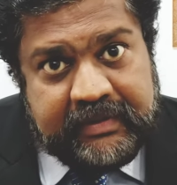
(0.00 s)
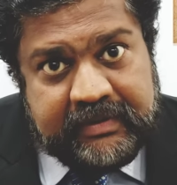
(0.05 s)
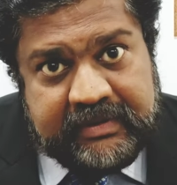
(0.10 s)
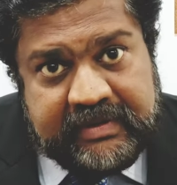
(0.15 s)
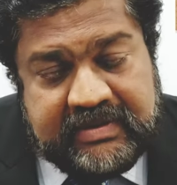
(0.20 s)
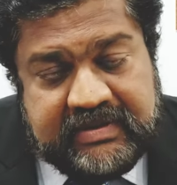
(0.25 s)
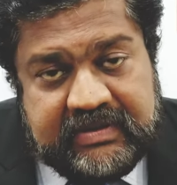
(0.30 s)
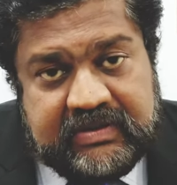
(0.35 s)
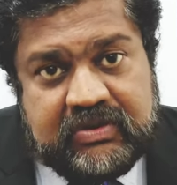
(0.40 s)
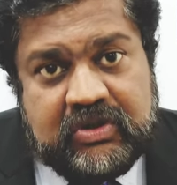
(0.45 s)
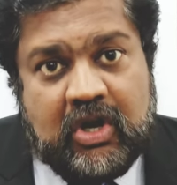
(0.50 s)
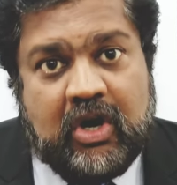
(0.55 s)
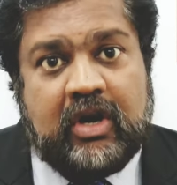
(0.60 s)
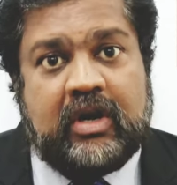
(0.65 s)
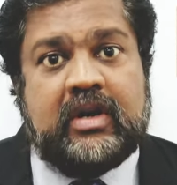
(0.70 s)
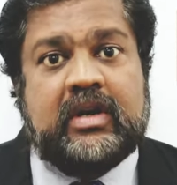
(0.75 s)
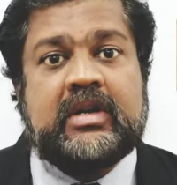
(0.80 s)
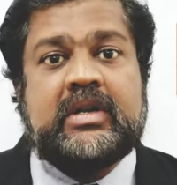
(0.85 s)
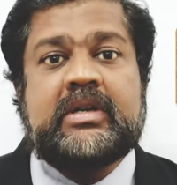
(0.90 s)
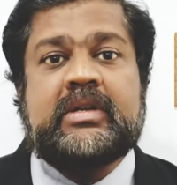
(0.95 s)
This is
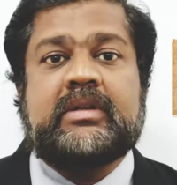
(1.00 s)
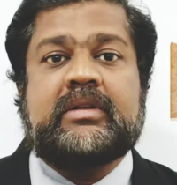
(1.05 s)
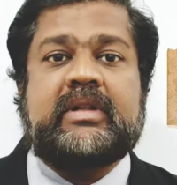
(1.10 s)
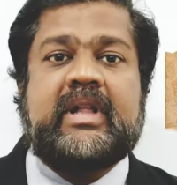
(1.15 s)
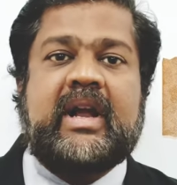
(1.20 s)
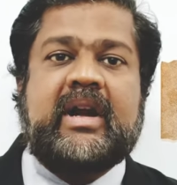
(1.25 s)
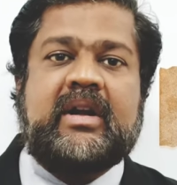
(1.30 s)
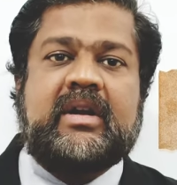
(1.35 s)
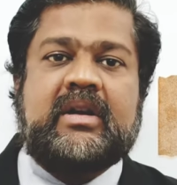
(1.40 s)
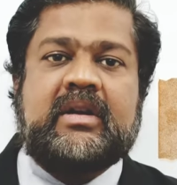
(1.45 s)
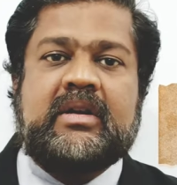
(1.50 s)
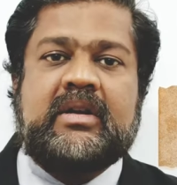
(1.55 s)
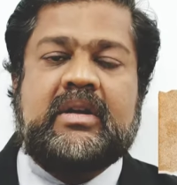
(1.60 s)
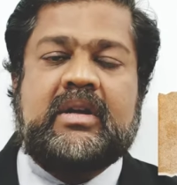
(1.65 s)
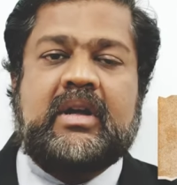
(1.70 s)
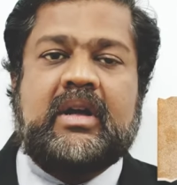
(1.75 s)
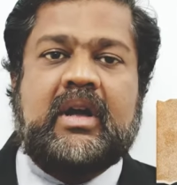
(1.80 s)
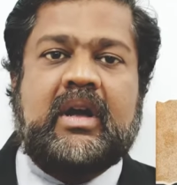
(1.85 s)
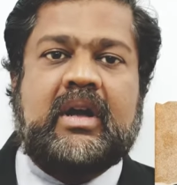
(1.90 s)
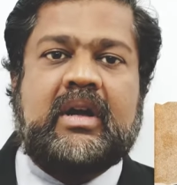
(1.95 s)
not that
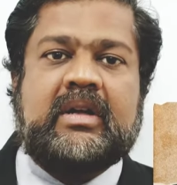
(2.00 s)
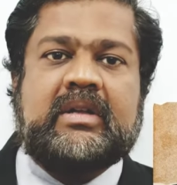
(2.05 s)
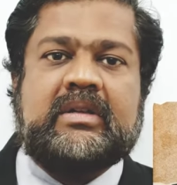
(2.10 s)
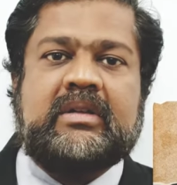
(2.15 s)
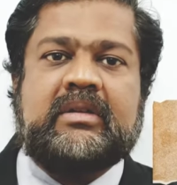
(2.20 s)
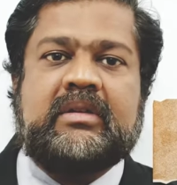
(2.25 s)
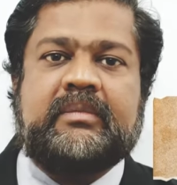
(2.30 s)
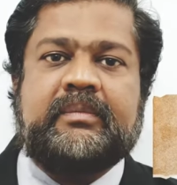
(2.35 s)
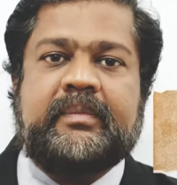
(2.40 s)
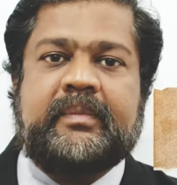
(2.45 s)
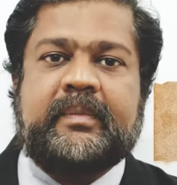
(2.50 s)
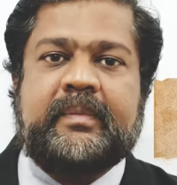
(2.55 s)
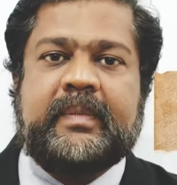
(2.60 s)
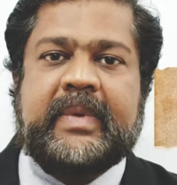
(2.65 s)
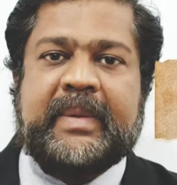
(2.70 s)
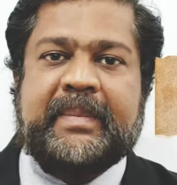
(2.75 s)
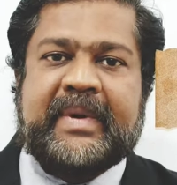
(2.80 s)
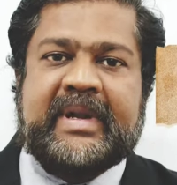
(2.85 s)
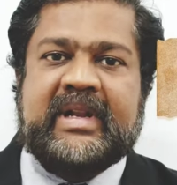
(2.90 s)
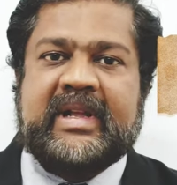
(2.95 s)

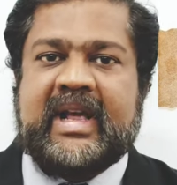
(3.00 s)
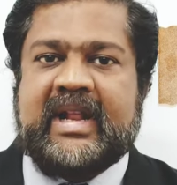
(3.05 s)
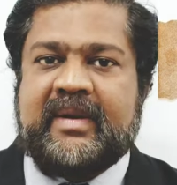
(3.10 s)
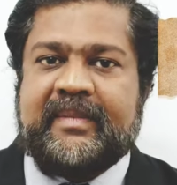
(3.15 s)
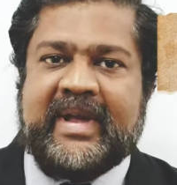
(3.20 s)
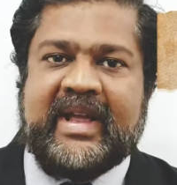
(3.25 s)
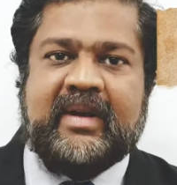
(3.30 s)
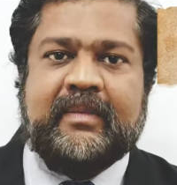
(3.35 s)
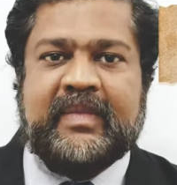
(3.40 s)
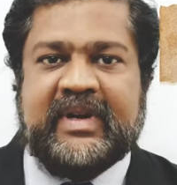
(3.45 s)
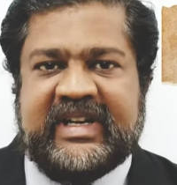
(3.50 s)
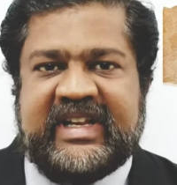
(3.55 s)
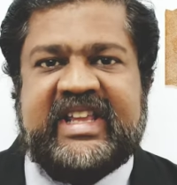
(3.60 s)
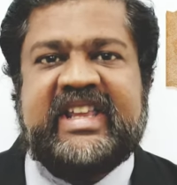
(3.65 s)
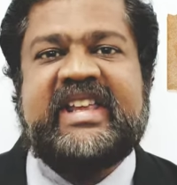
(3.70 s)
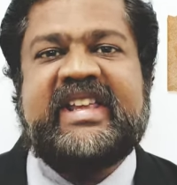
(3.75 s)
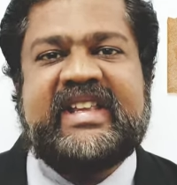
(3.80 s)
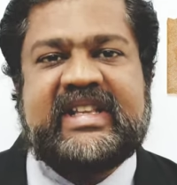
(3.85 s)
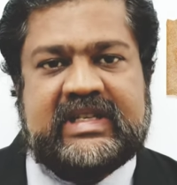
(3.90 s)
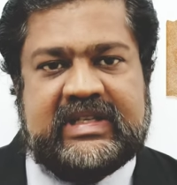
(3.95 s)
people can make money
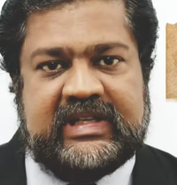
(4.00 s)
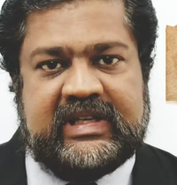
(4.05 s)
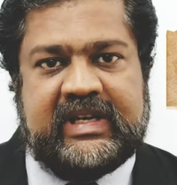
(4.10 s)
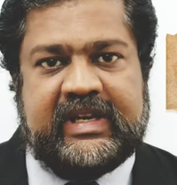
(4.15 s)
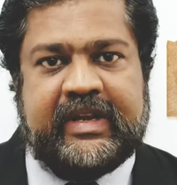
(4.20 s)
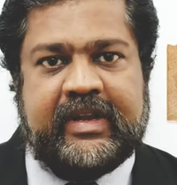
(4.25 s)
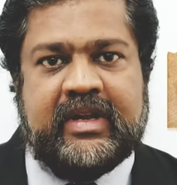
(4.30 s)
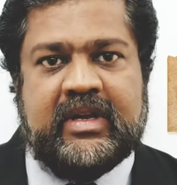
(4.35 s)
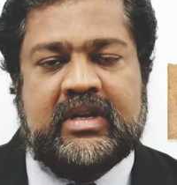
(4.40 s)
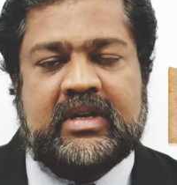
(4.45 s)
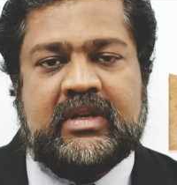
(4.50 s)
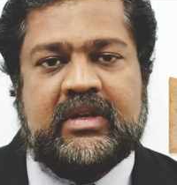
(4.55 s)
easily.